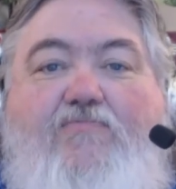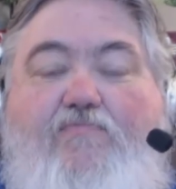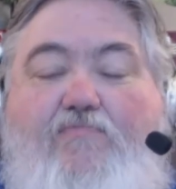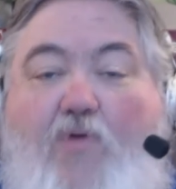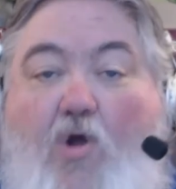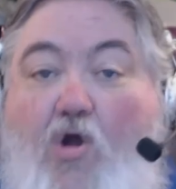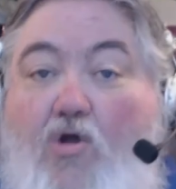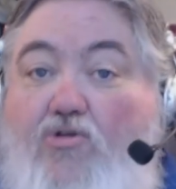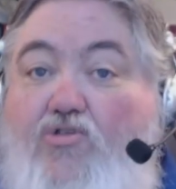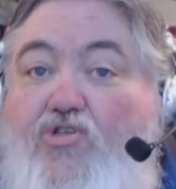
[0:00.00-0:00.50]

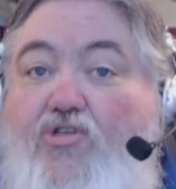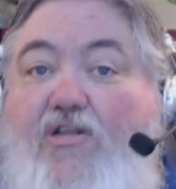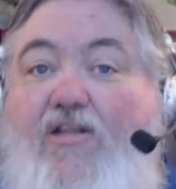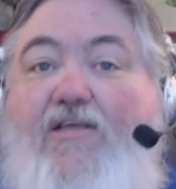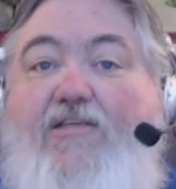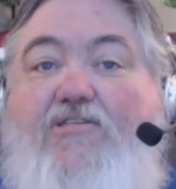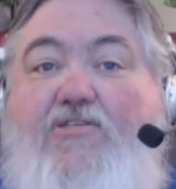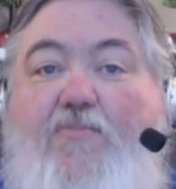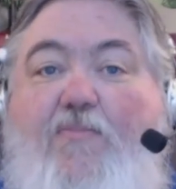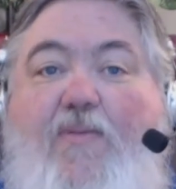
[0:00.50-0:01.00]

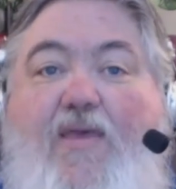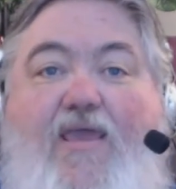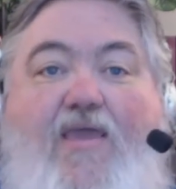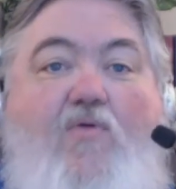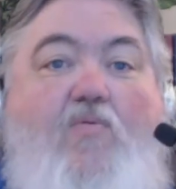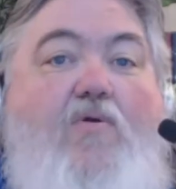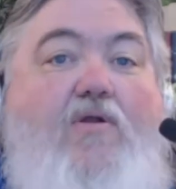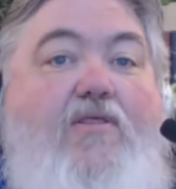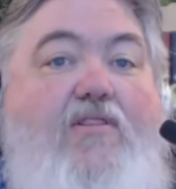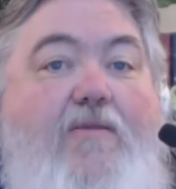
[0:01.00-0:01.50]
personally to me
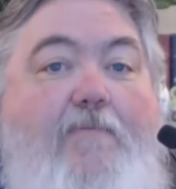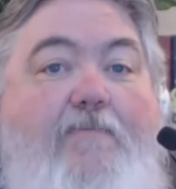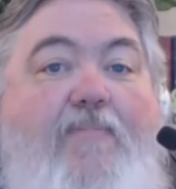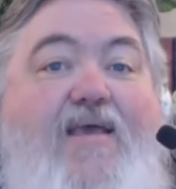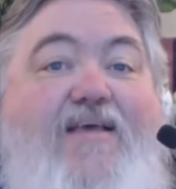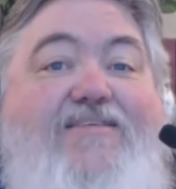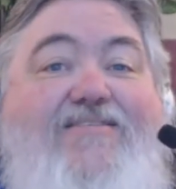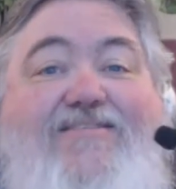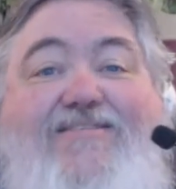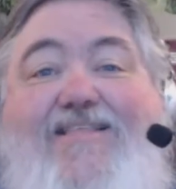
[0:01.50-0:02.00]
one of the
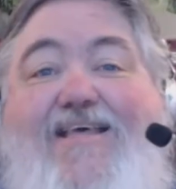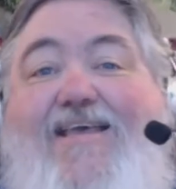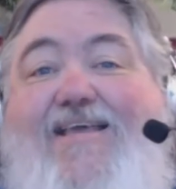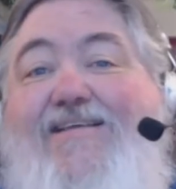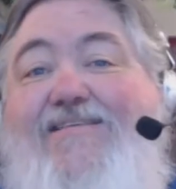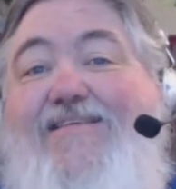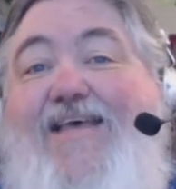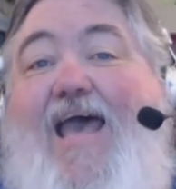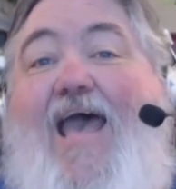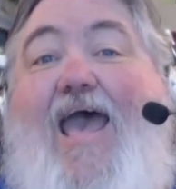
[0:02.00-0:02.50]
best
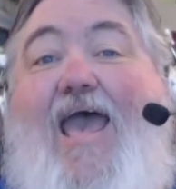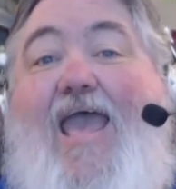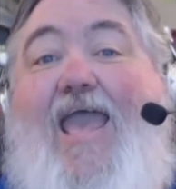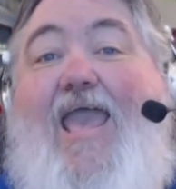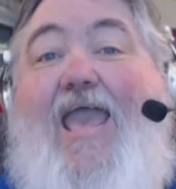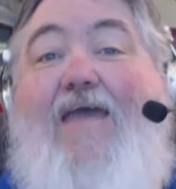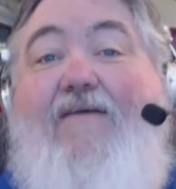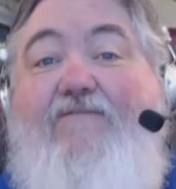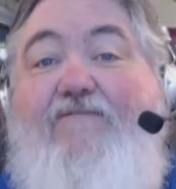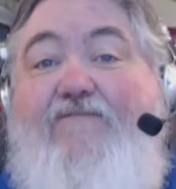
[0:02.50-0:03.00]
things I
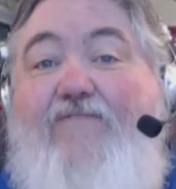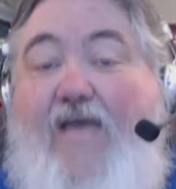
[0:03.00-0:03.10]
have